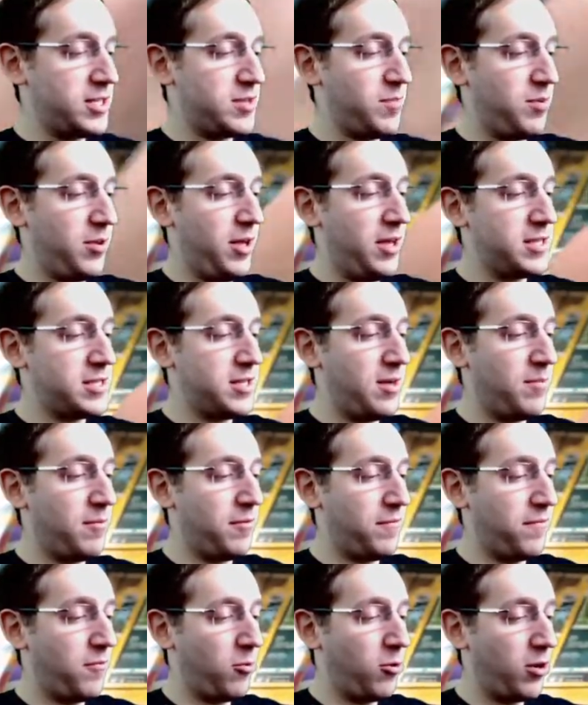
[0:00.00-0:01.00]
Ablaze number
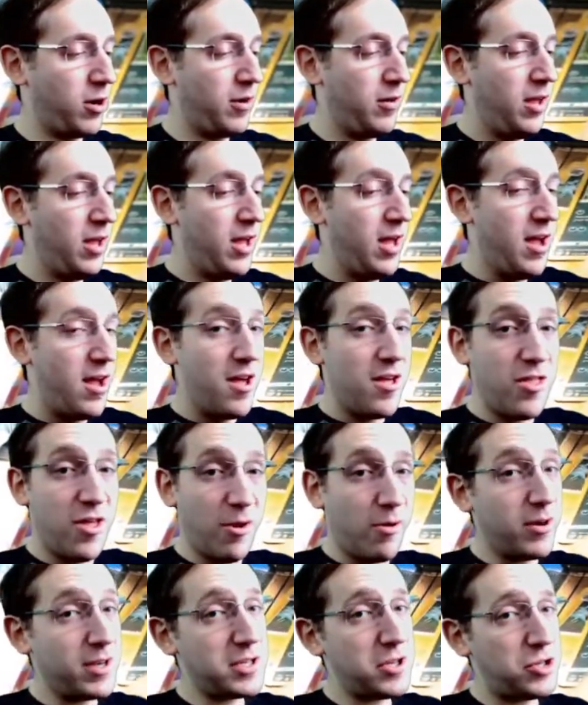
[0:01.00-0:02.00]
four.
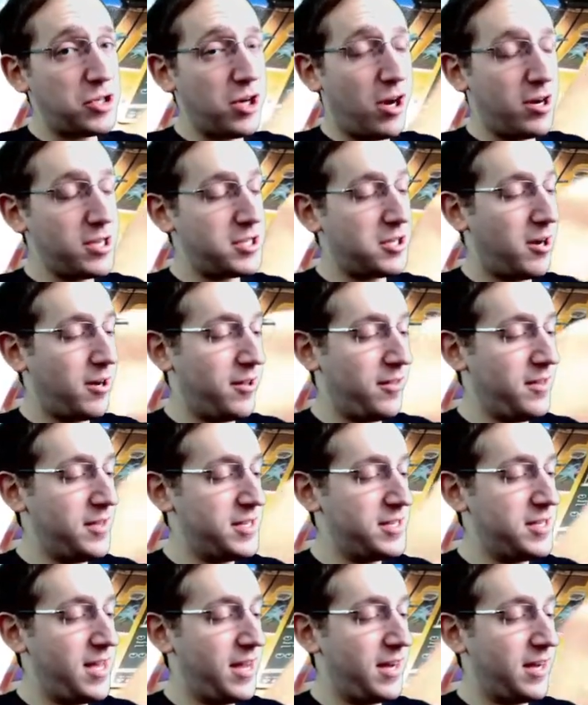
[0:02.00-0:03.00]
There is a Charizard in this
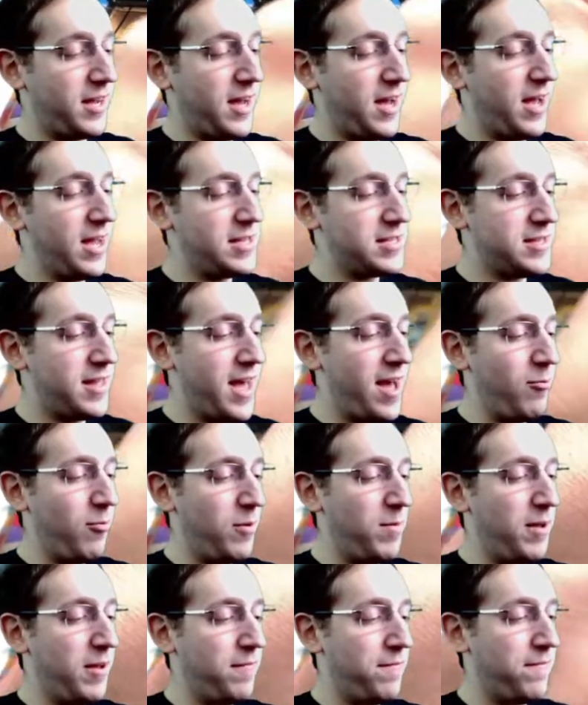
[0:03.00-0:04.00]
set, guys. That
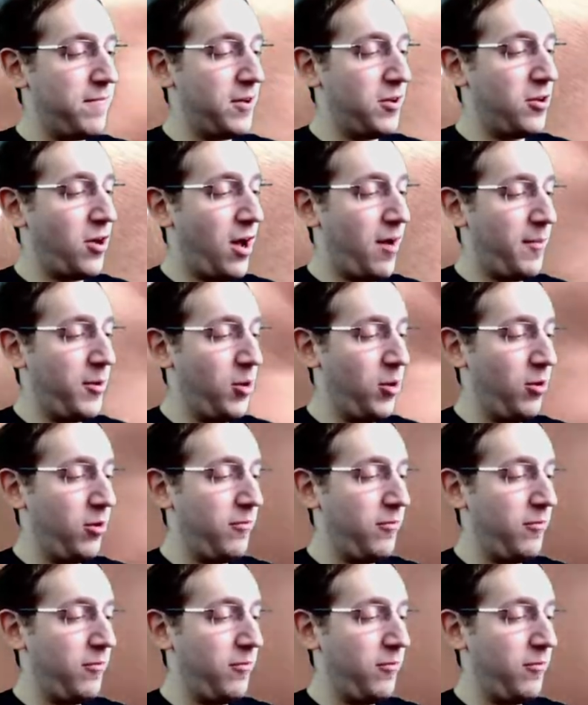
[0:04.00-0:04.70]
would be phenomenal